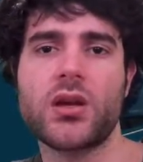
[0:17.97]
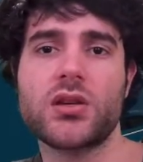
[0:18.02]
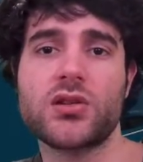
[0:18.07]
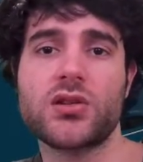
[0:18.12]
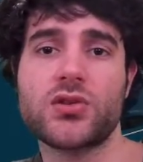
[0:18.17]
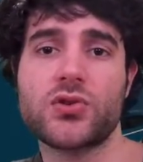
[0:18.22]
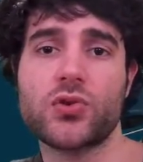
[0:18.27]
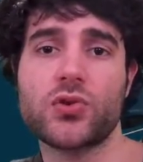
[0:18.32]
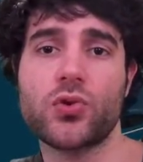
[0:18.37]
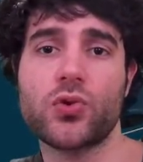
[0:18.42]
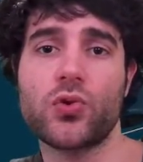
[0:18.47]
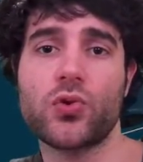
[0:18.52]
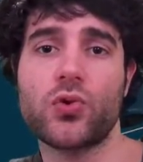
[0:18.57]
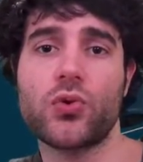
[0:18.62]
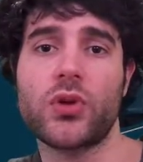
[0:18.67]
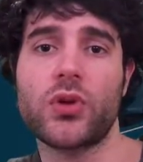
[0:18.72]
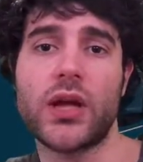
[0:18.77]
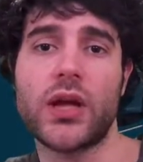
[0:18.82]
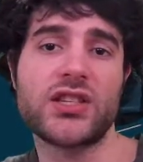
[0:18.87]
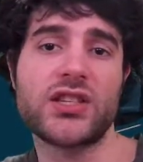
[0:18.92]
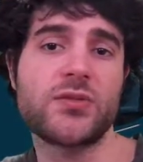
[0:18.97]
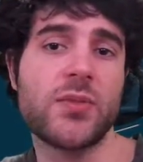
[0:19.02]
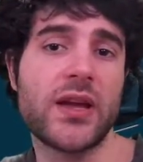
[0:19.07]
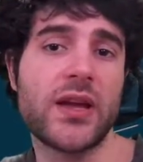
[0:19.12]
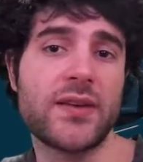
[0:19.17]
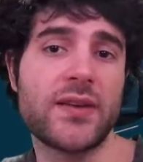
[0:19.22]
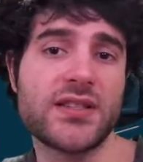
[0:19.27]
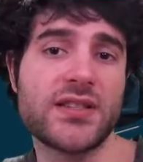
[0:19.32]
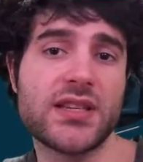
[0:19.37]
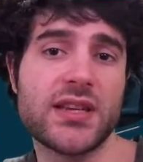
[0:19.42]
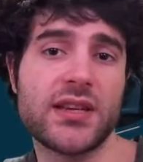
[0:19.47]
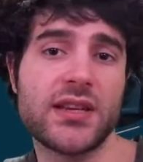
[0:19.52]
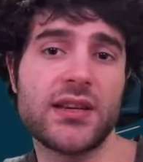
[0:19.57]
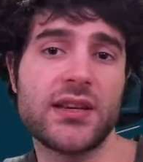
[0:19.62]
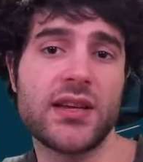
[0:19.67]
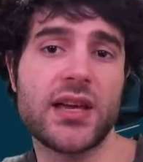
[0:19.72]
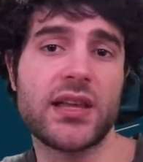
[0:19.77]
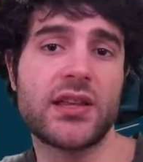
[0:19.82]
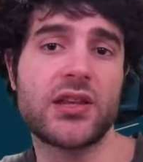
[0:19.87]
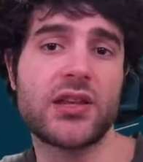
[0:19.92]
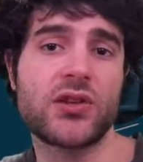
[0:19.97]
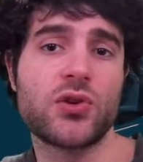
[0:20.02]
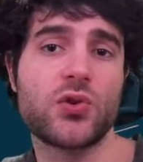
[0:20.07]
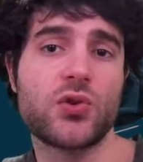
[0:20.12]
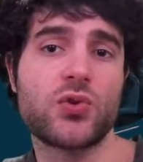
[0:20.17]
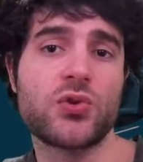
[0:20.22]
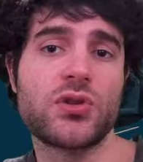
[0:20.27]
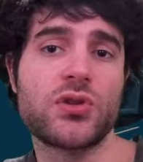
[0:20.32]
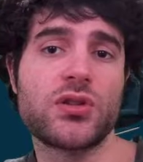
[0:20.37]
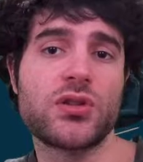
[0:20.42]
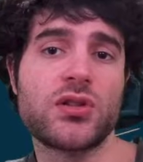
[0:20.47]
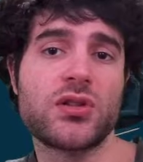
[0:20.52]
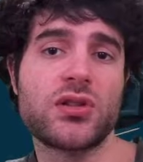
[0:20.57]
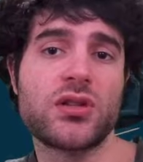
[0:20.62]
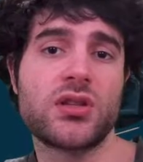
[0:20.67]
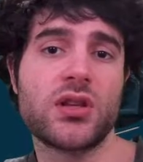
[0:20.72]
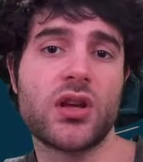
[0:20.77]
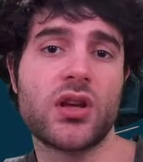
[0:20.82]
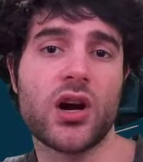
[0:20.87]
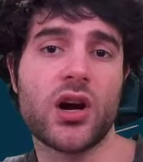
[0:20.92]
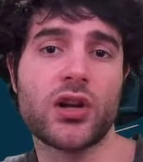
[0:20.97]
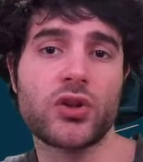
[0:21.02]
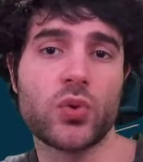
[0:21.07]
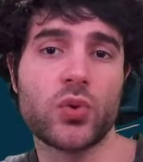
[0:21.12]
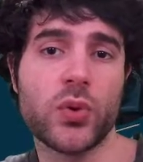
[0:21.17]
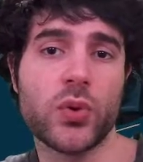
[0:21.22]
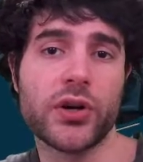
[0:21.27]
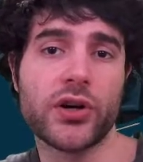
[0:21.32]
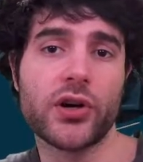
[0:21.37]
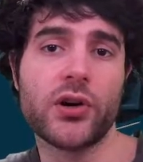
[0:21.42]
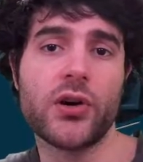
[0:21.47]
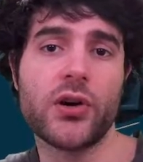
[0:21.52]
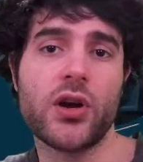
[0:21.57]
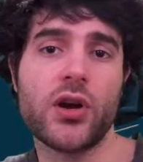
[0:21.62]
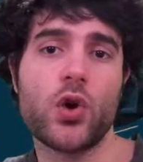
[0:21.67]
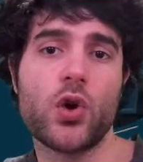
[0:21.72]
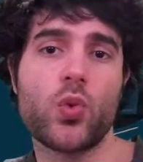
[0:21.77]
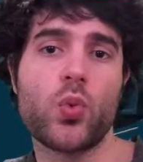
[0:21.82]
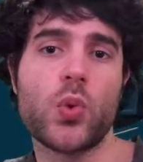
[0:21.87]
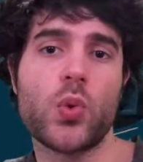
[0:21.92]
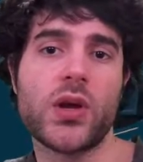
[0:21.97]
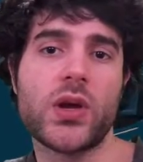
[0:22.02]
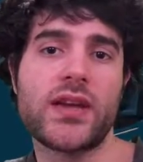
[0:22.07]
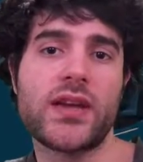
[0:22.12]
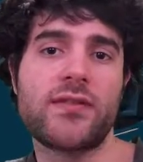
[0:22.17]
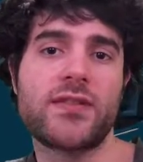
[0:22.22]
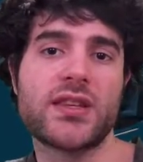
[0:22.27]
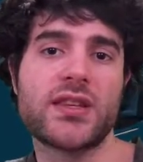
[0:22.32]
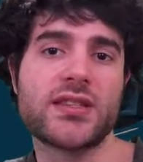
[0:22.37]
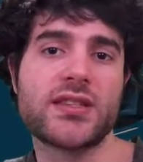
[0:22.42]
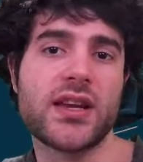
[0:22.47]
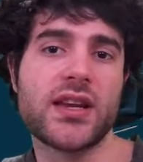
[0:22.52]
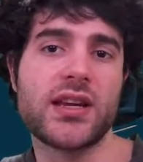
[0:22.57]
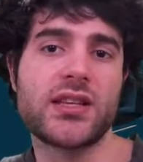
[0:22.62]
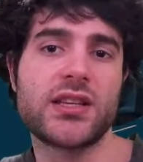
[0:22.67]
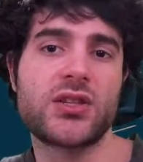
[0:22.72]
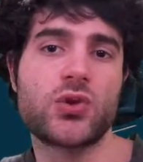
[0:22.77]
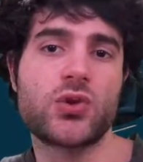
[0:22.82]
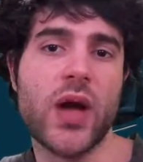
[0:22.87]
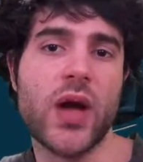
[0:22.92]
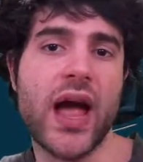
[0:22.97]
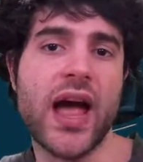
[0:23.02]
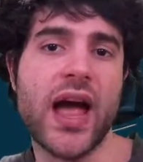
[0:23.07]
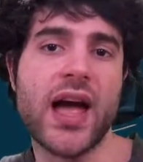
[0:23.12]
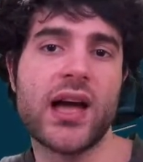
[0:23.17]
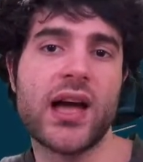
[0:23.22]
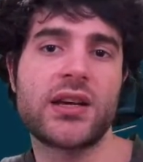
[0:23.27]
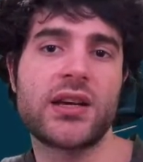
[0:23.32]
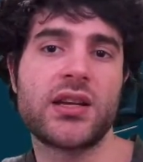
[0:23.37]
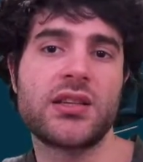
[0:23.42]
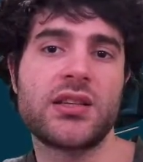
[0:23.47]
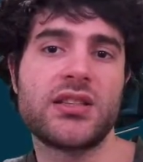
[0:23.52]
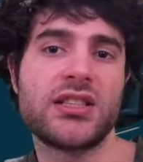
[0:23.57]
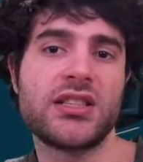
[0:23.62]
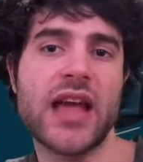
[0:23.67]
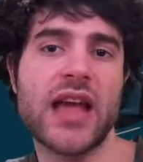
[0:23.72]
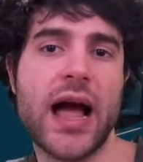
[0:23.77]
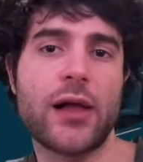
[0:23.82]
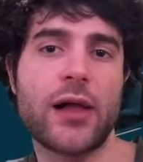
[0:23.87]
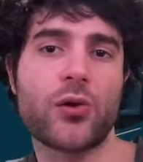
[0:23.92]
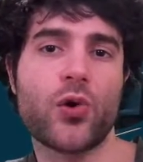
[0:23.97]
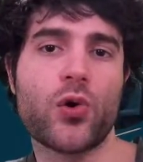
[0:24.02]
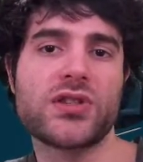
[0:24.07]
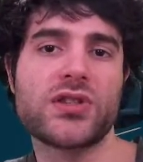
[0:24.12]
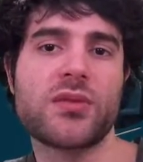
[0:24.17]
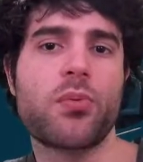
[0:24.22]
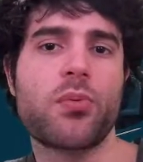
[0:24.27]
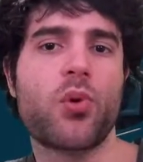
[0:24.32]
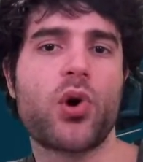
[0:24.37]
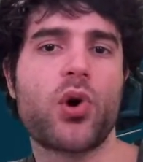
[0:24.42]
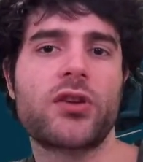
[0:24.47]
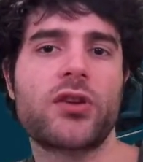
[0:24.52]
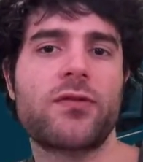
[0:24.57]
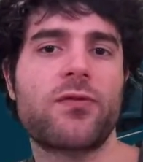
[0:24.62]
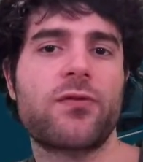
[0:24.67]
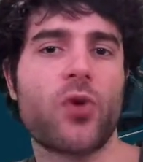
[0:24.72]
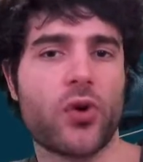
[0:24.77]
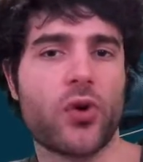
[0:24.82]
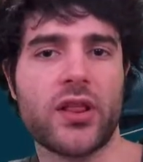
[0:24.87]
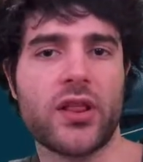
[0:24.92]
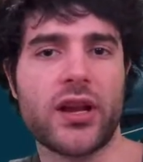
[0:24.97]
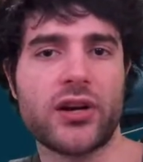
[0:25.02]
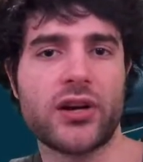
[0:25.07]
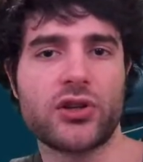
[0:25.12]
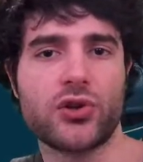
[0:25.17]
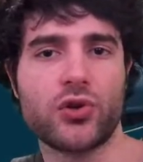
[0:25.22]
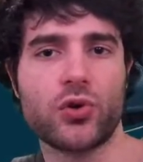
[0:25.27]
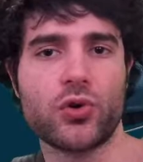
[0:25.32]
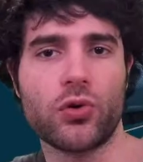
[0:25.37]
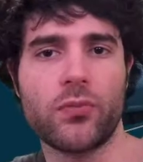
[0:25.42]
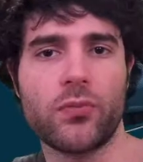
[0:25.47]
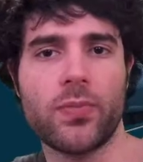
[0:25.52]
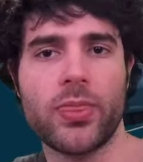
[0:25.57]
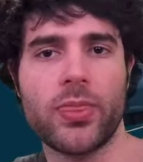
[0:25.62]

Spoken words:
So as you may have seen in the news on Twitter, we've decided to add gAlgo support for the layer 2.